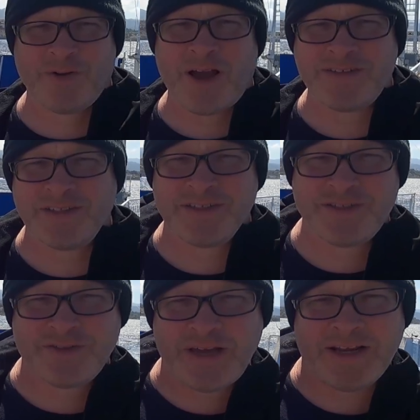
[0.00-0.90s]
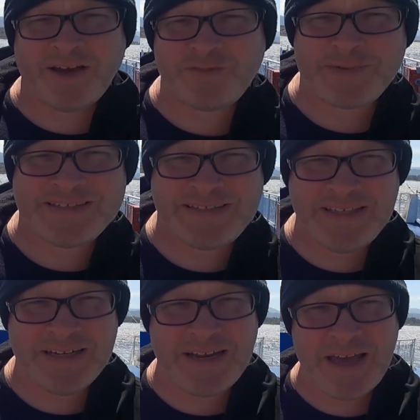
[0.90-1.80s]
Crossing the Strait of
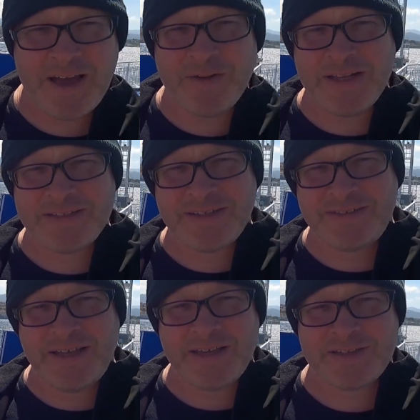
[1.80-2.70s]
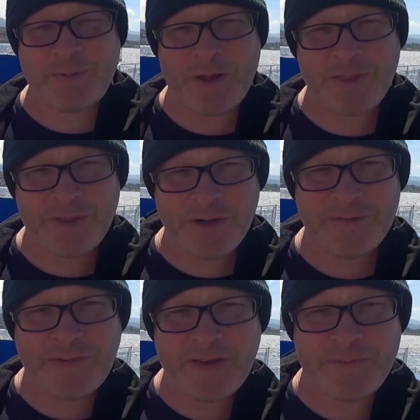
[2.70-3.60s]
Messina now, and it's going to take us about
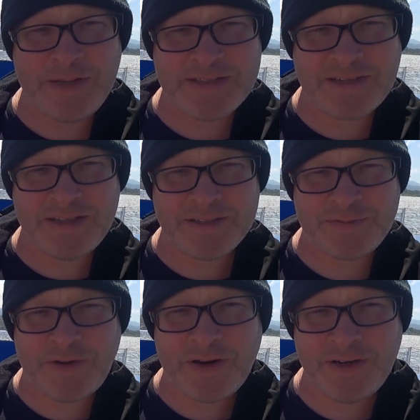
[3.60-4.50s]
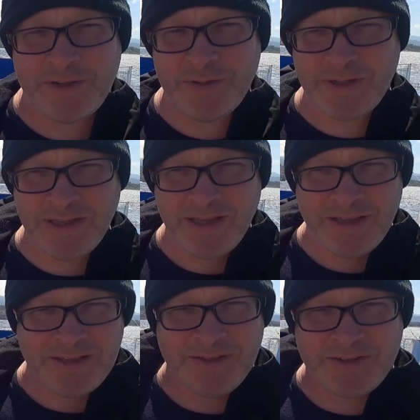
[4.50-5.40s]
35 minutes on this ferry to do it.
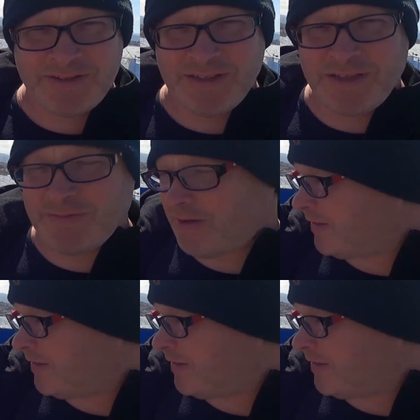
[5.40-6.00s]
You can see they've